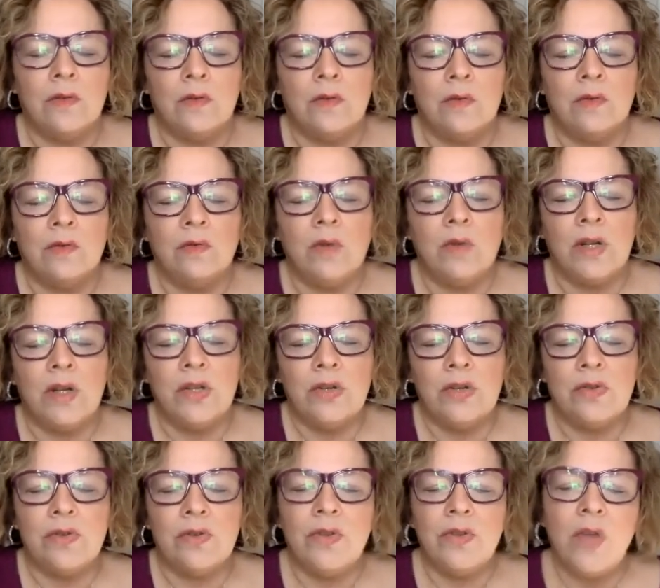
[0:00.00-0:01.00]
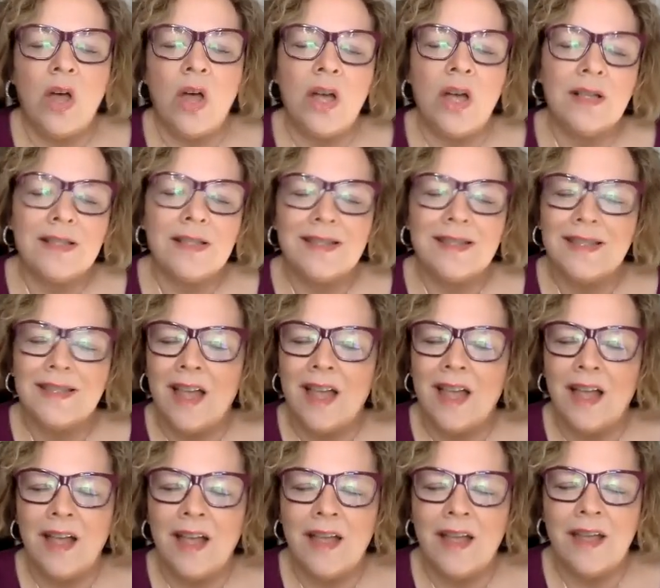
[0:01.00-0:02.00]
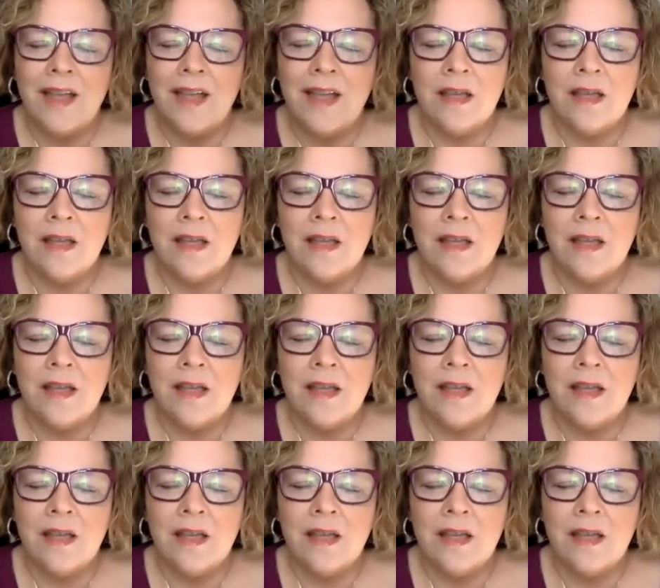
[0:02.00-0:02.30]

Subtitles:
What are your thoughts like?